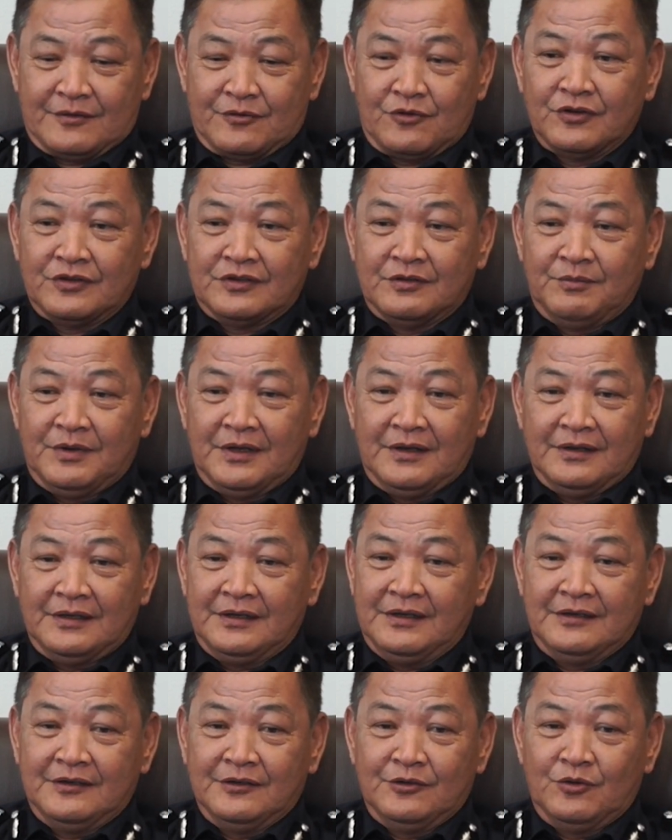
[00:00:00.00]
constable,
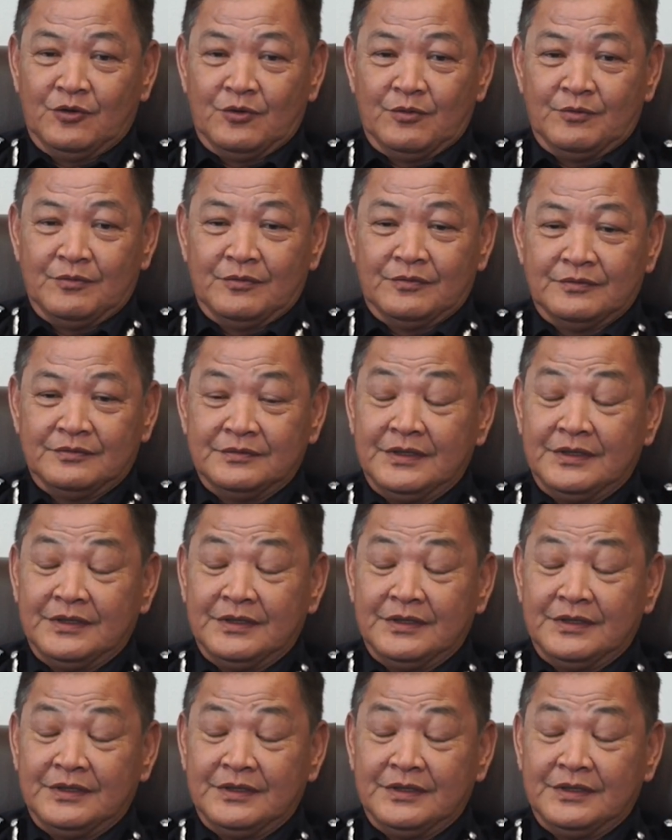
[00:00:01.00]
he didn't know,